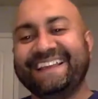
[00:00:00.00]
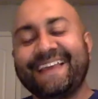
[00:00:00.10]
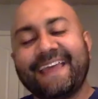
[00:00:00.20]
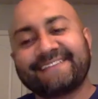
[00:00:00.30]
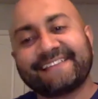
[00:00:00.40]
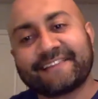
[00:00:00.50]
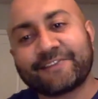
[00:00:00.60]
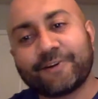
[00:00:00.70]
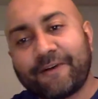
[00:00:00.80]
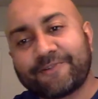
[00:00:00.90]
Hey, Seth,
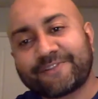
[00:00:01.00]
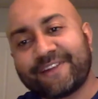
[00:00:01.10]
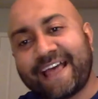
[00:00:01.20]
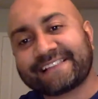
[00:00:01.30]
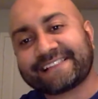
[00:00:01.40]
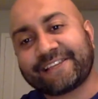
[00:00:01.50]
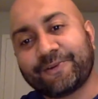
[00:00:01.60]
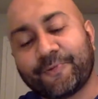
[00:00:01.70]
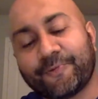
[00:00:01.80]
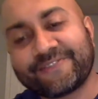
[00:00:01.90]
so I was going to ask
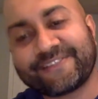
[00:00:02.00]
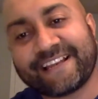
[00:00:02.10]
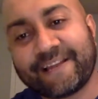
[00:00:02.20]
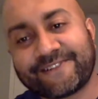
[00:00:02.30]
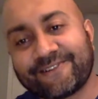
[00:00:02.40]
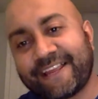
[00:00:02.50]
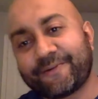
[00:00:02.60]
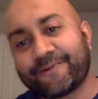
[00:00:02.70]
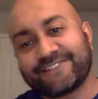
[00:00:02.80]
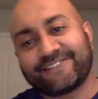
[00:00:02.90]
you, when you said hipster
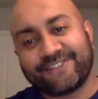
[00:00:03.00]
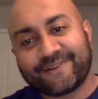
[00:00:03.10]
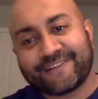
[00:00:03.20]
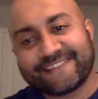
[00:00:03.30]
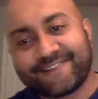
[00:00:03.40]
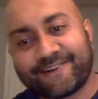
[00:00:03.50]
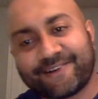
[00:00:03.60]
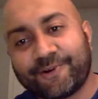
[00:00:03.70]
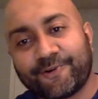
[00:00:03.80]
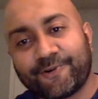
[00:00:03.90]
languages, do you
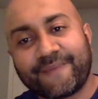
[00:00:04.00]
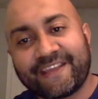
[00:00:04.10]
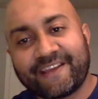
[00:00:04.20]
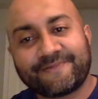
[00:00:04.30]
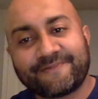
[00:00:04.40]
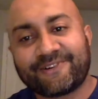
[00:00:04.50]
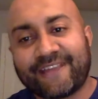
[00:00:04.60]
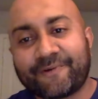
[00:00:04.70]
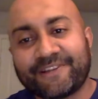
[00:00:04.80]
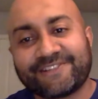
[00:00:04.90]
consider Go to be a
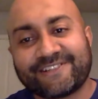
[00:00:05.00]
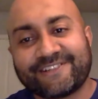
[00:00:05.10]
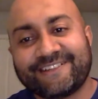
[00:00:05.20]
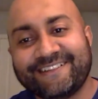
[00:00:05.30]
hipster language?